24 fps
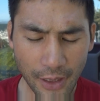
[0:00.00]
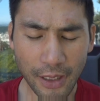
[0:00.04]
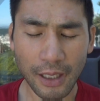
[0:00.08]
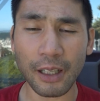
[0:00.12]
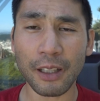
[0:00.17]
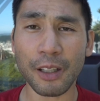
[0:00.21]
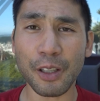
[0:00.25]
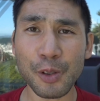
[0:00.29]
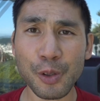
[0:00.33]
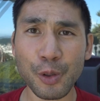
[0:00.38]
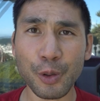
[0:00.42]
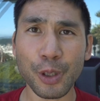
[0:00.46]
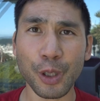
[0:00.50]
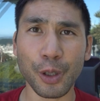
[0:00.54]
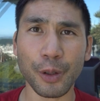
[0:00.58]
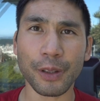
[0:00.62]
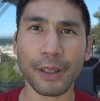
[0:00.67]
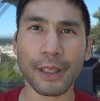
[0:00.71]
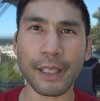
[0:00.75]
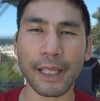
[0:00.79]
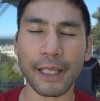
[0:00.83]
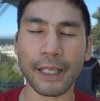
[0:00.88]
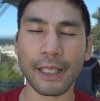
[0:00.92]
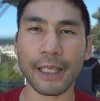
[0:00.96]
I'll also
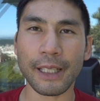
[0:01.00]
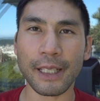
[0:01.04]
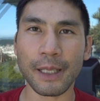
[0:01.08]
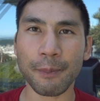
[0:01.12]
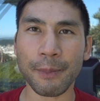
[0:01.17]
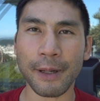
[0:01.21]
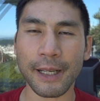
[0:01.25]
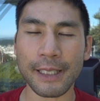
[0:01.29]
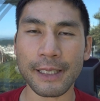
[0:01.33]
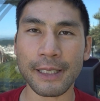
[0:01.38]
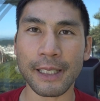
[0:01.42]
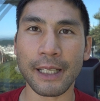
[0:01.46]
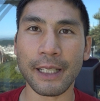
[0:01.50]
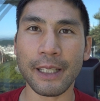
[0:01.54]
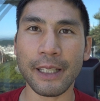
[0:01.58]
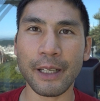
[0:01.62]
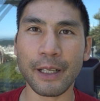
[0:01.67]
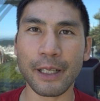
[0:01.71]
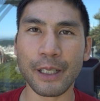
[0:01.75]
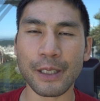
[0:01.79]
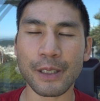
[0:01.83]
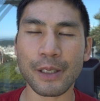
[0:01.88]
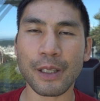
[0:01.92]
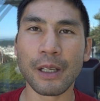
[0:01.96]
note that in the past 10
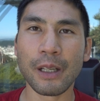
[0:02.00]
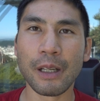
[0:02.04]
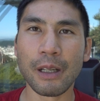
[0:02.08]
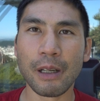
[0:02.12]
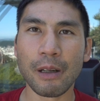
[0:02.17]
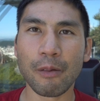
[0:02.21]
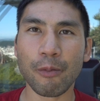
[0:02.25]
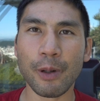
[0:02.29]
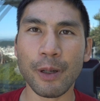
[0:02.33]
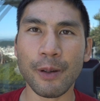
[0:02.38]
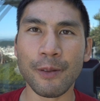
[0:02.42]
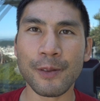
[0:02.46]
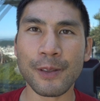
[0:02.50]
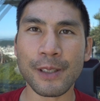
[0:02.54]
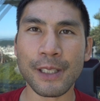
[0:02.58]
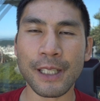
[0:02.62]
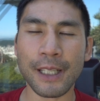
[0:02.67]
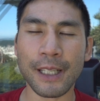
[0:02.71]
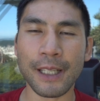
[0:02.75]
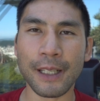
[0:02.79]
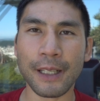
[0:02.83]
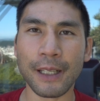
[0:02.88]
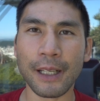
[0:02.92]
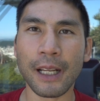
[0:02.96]
years, we've
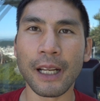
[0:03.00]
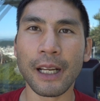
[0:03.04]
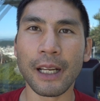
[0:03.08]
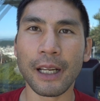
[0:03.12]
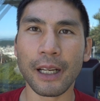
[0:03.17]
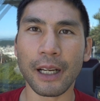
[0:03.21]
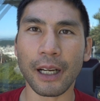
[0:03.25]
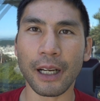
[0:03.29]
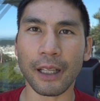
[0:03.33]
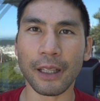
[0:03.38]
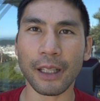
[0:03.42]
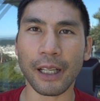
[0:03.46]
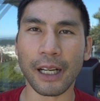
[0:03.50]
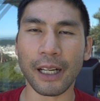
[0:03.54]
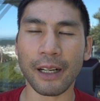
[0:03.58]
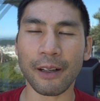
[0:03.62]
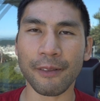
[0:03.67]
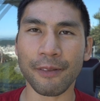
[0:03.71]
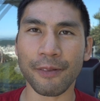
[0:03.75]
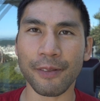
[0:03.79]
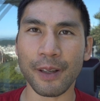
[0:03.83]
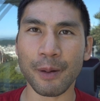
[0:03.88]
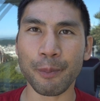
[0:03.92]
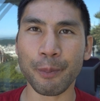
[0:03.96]
seen a lot
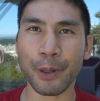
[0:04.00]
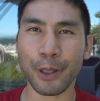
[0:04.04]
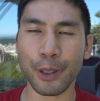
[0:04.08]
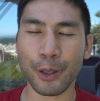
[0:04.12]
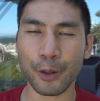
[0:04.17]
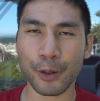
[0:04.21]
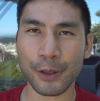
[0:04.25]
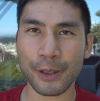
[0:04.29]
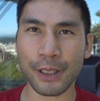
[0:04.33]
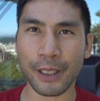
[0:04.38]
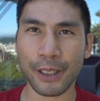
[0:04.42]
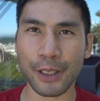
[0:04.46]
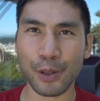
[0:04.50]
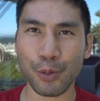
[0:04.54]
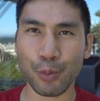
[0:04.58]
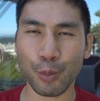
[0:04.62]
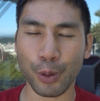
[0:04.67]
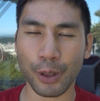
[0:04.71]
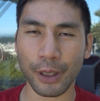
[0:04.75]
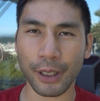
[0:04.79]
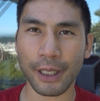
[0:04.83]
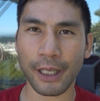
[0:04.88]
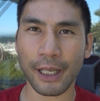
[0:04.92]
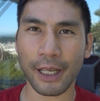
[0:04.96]
of empirical studies
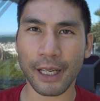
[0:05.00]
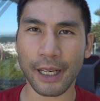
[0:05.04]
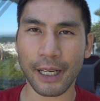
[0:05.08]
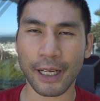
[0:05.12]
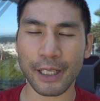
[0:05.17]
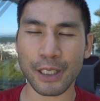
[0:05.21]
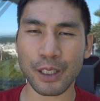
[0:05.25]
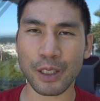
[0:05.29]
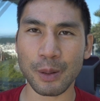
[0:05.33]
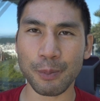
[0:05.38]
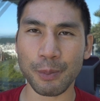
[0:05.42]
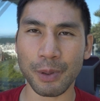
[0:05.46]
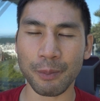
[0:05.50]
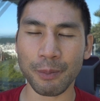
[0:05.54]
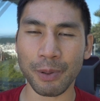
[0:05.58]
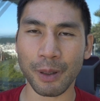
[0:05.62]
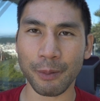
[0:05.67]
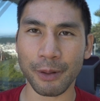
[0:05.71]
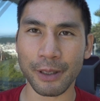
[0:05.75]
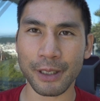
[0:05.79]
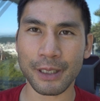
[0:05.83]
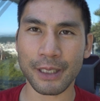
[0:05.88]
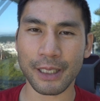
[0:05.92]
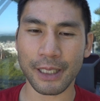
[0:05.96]
work actually been
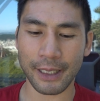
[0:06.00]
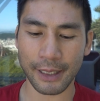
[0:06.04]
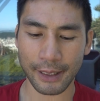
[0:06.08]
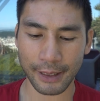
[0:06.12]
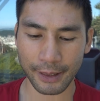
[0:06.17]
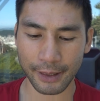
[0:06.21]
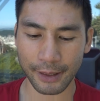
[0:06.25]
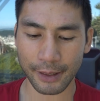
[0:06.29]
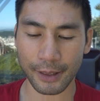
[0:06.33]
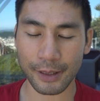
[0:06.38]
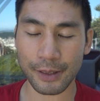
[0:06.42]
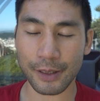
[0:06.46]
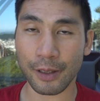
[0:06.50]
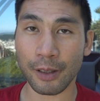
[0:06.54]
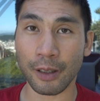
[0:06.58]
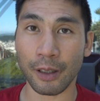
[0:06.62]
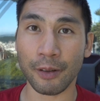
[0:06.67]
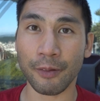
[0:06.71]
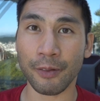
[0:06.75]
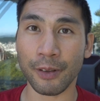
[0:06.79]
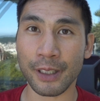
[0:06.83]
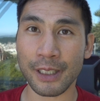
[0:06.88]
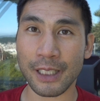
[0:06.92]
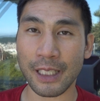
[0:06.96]
published, and there's
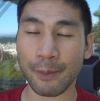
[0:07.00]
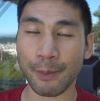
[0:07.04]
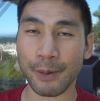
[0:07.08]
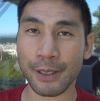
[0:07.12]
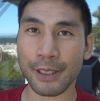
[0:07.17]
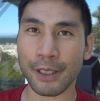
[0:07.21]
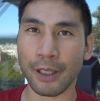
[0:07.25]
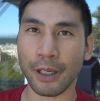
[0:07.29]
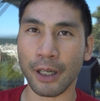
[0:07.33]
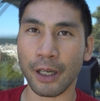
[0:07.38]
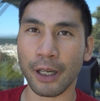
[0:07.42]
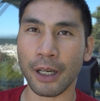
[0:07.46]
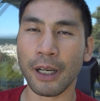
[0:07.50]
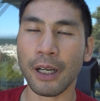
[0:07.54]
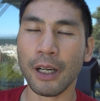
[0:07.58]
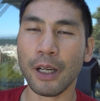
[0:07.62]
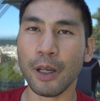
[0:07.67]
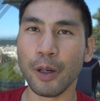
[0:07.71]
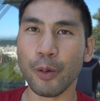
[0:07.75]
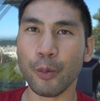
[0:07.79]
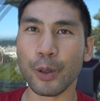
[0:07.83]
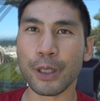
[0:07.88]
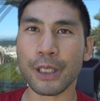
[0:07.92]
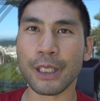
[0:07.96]
Conference
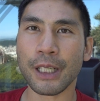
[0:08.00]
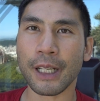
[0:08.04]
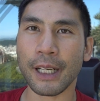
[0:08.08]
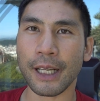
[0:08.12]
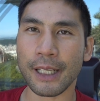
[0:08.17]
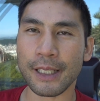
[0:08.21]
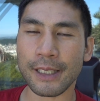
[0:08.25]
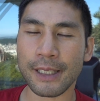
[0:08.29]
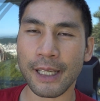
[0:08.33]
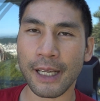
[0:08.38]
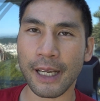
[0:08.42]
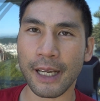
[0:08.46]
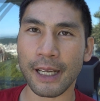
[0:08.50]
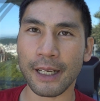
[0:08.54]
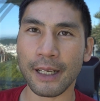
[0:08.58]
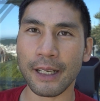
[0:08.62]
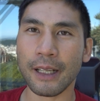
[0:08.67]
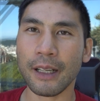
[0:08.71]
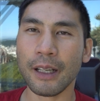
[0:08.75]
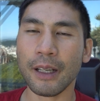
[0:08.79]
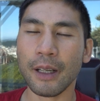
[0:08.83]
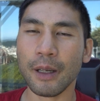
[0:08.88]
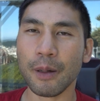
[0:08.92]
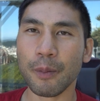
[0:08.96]
MSR, which has
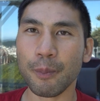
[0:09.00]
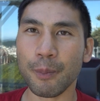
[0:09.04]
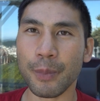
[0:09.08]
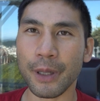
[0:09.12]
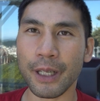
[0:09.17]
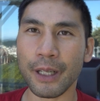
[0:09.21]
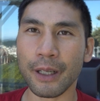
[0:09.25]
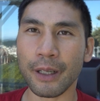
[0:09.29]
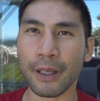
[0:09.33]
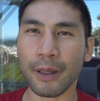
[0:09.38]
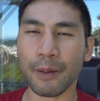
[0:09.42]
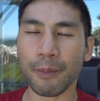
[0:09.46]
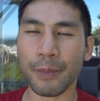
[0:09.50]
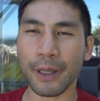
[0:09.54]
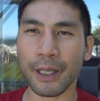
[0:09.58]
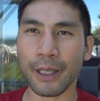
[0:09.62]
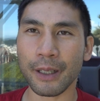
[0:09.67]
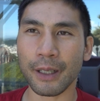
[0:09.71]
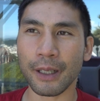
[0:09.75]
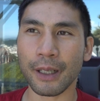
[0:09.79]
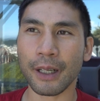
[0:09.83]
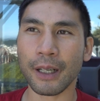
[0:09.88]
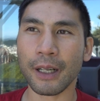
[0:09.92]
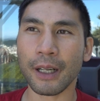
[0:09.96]
had bigger and
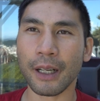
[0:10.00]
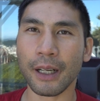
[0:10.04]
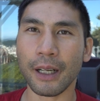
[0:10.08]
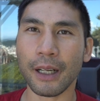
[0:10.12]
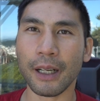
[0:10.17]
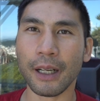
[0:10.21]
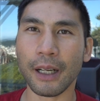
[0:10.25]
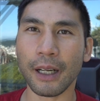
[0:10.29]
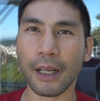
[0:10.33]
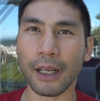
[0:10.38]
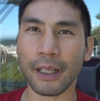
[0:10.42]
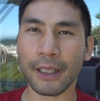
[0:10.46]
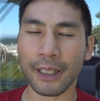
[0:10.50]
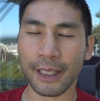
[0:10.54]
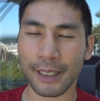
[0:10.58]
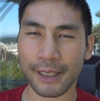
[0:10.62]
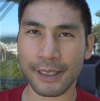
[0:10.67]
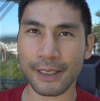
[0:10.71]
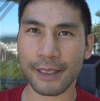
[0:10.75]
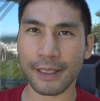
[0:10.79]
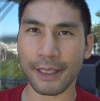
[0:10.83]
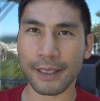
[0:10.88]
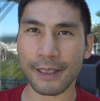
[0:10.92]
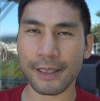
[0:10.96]
bigger
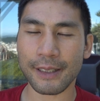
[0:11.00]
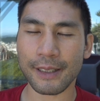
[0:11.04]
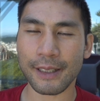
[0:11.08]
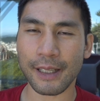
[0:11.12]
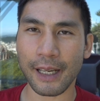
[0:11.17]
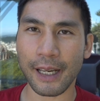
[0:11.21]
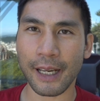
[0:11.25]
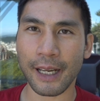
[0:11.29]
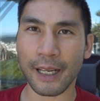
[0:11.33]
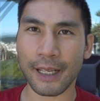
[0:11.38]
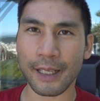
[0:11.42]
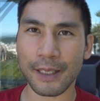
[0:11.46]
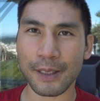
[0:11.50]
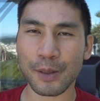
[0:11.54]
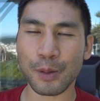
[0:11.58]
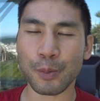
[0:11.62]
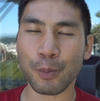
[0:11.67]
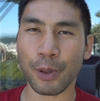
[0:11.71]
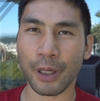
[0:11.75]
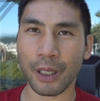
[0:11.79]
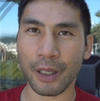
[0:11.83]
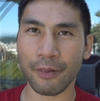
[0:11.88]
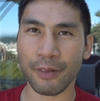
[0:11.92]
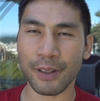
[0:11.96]
test sets as
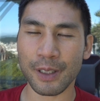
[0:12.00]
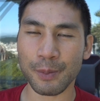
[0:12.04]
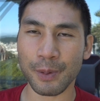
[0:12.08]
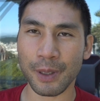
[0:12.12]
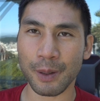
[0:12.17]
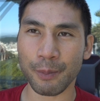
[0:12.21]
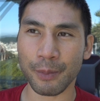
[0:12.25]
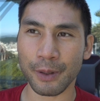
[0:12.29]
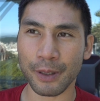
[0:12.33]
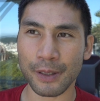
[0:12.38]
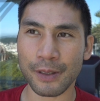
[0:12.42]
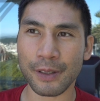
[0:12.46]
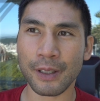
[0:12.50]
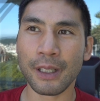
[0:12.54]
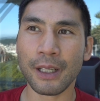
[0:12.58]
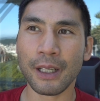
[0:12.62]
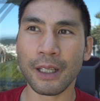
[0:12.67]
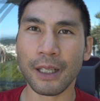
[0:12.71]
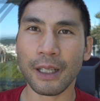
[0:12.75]
part of its papers.